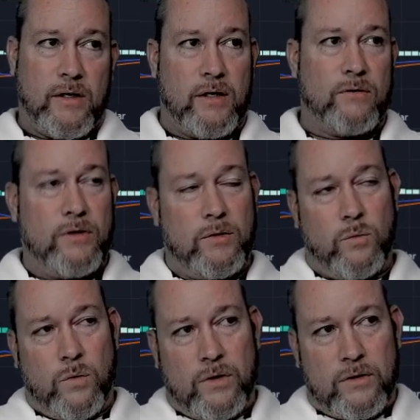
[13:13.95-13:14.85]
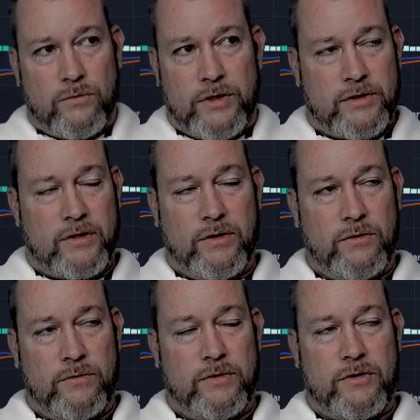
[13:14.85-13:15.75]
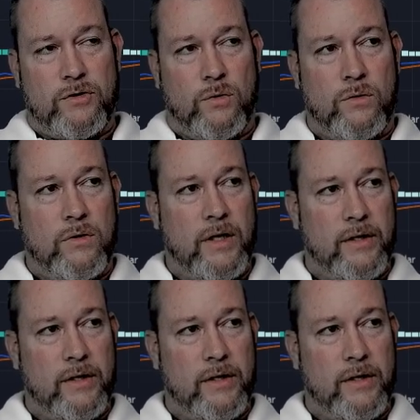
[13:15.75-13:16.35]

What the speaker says: I don't really want to risk Sol.